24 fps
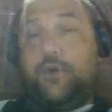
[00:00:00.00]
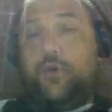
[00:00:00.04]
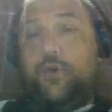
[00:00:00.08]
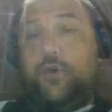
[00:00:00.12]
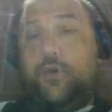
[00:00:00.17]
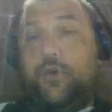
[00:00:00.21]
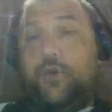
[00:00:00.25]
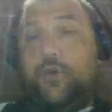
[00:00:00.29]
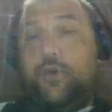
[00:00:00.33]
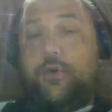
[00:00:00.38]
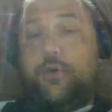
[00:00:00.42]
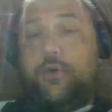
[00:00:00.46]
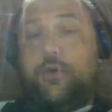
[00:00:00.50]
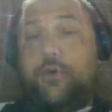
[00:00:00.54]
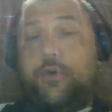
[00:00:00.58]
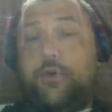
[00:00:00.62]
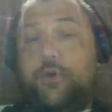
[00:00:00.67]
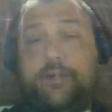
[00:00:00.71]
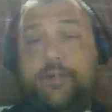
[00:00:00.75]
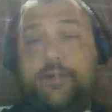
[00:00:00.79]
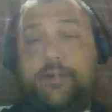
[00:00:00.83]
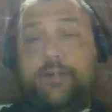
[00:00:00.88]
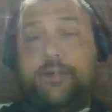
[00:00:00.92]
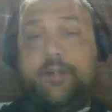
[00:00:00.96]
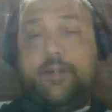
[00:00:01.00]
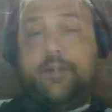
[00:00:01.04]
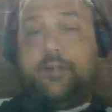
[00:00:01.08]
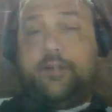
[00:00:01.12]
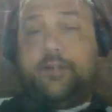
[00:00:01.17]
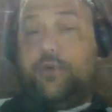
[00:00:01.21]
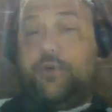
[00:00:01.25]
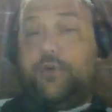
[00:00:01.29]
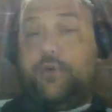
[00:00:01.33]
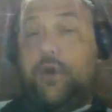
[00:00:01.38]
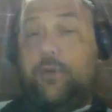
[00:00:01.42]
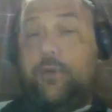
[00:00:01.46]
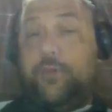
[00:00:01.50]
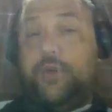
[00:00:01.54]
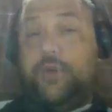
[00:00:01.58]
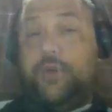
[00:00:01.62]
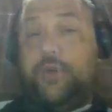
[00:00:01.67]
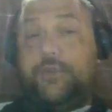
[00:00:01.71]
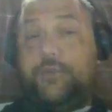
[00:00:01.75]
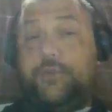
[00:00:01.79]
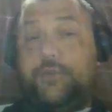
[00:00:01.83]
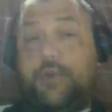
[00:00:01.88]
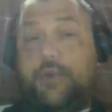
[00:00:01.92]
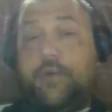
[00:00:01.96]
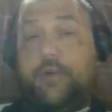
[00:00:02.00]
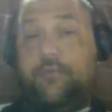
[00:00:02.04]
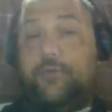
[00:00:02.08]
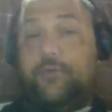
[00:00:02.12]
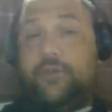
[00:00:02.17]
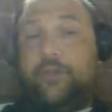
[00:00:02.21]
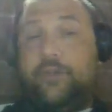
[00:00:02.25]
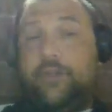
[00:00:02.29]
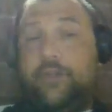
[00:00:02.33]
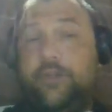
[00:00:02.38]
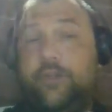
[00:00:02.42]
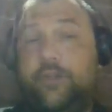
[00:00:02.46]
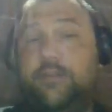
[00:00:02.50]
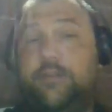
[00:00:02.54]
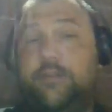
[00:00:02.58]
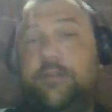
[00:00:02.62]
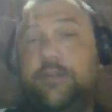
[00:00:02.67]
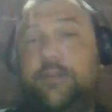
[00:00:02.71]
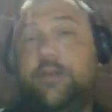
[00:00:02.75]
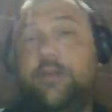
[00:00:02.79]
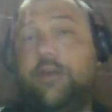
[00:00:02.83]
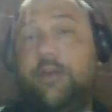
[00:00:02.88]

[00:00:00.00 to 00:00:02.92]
Welcome back to the Techno-Communism Conversation.